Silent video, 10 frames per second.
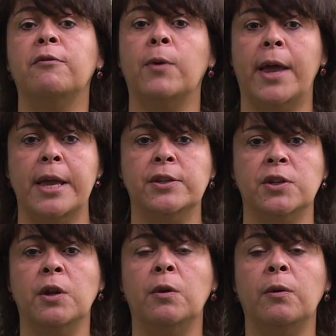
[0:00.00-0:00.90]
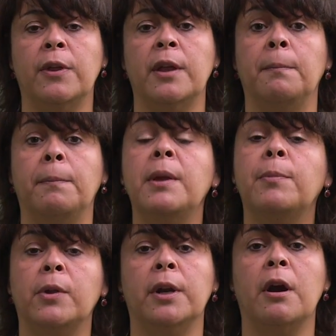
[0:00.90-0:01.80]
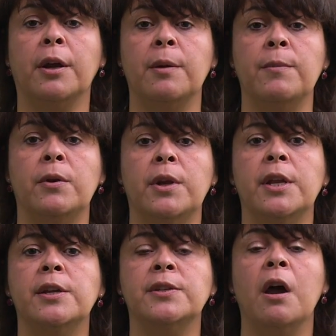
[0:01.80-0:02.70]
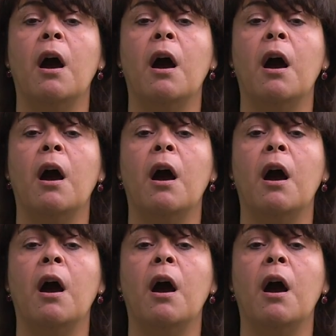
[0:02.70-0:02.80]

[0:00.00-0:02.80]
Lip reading: ways youth and people in our communities